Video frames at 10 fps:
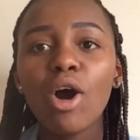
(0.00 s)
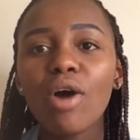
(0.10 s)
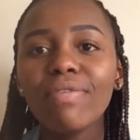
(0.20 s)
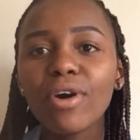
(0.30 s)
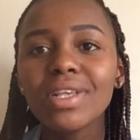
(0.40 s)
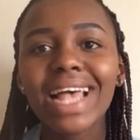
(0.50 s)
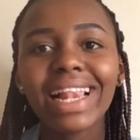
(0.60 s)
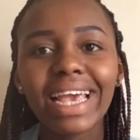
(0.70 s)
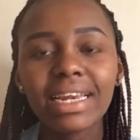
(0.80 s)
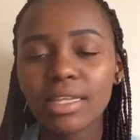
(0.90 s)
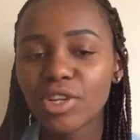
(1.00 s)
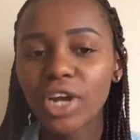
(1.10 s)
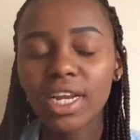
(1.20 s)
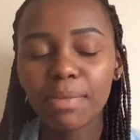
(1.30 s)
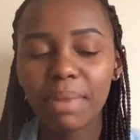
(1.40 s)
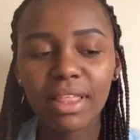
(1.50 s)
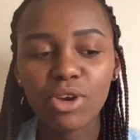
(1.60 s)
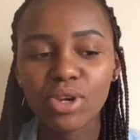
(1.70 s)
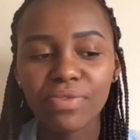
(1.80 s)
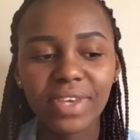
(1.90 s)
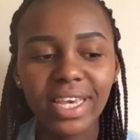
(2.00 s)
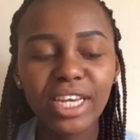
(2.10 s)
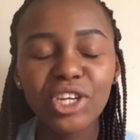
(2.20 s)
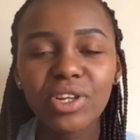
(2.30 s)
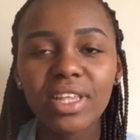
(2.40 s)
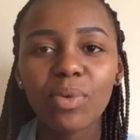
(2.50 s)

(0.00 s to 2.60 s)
of course I'll get distracted by the notifications.